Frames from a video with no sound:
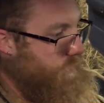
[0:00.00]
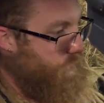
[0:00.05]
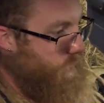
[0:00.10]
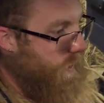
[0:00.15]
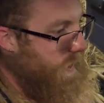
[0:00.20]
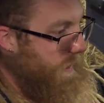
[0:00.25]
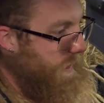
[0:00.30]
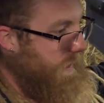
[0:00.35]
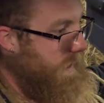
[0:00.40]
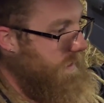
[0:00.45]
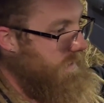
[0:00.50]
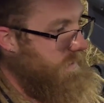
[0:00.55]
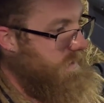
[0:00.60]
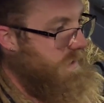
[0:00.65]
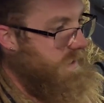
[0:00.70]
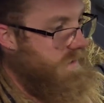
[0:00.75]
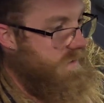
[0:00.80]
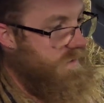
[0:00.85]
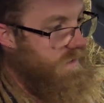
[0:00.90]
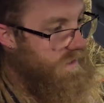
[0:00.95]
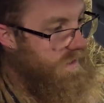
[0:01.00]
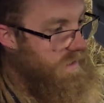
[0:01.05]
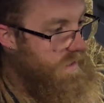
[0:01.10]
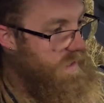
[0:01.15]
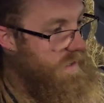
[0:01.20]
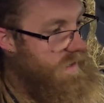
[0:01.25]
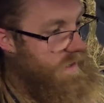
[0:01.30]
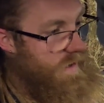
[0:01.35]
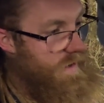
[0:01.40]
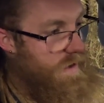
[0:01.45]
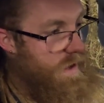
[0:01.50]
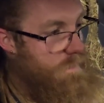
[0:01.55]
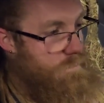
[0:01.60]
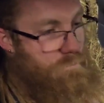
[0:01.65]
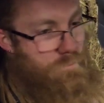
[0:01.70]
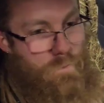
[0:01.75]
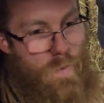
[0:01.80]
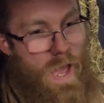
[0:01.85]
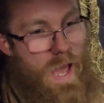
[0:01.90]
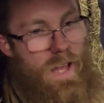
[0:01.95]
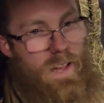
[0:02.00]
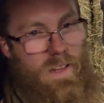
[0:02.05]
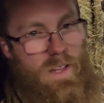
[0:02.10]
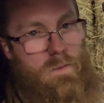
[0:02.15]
really consistent. It barely